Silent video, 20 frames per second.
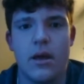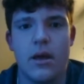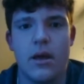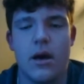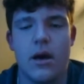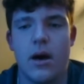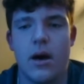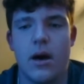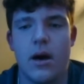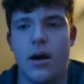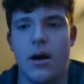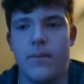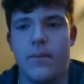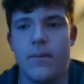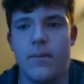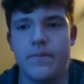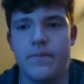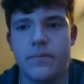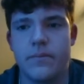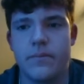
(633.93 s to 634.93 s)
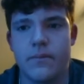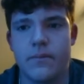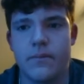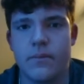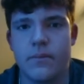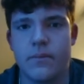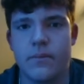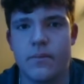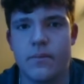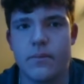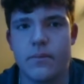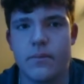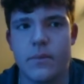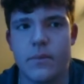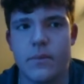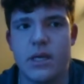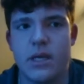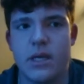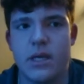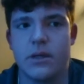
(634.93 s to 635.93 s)
Because,
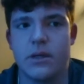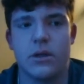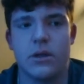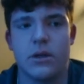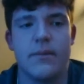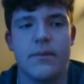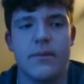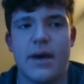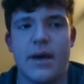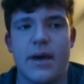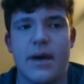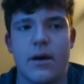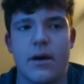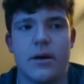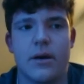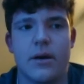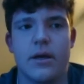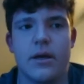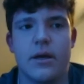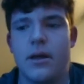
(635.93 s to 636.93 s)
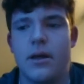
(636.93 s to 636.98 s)
looking back on it,